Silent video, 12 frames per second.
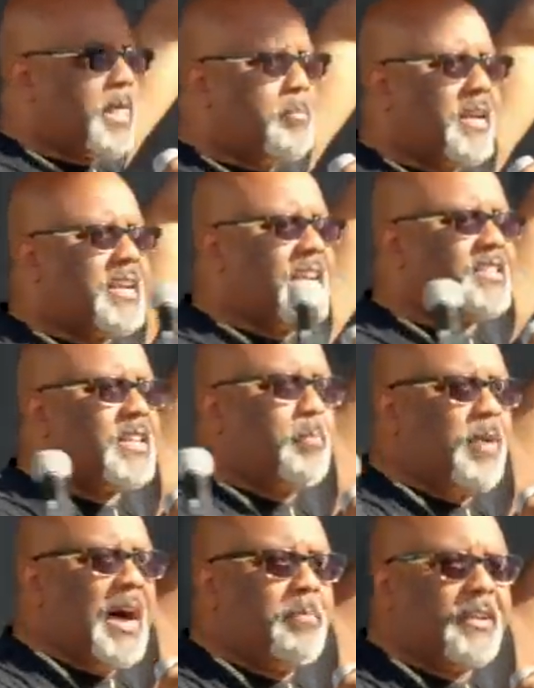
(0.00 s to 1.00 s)
because the
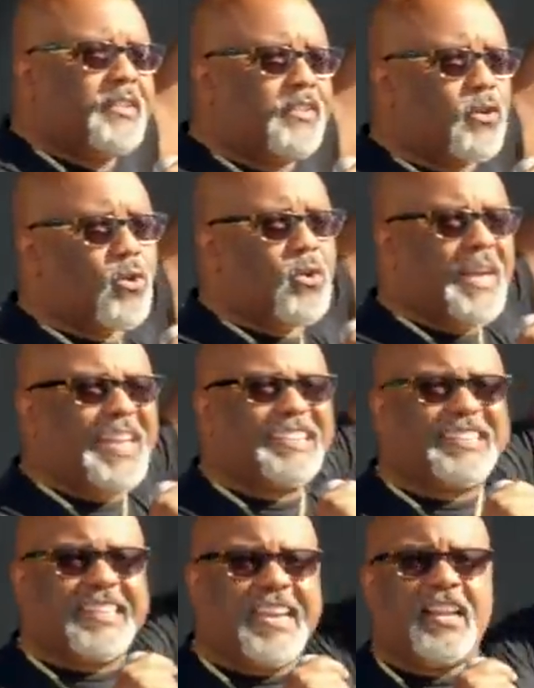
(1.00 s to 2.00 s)
public school
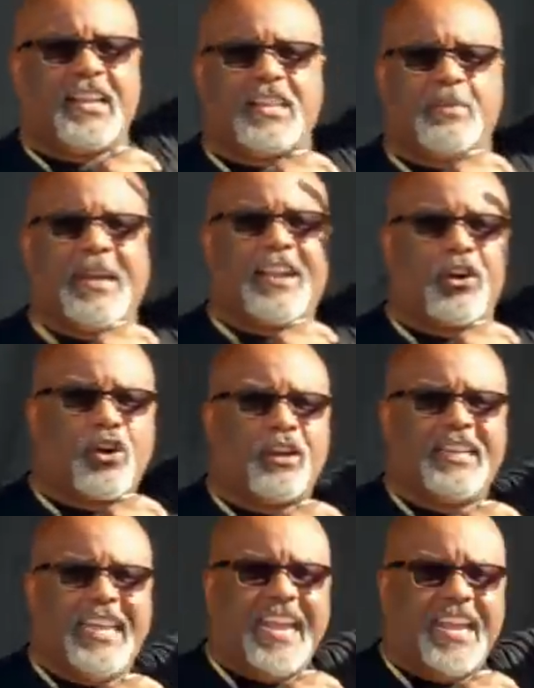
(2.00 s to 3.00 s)
is killing them at an
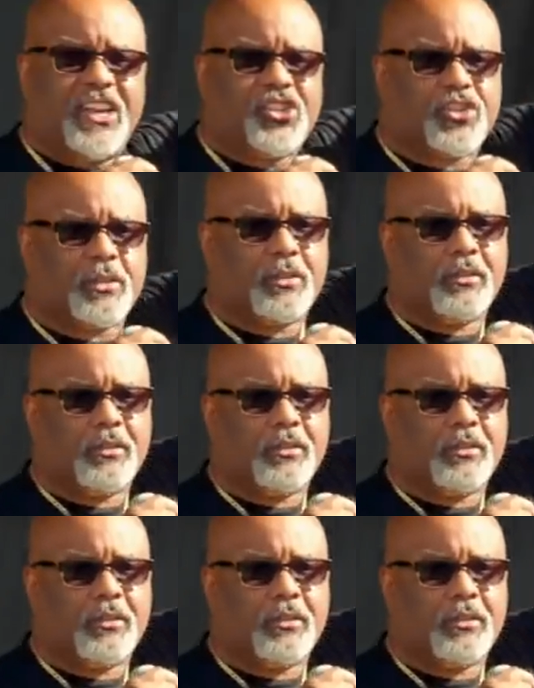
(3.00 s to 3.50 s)
early age.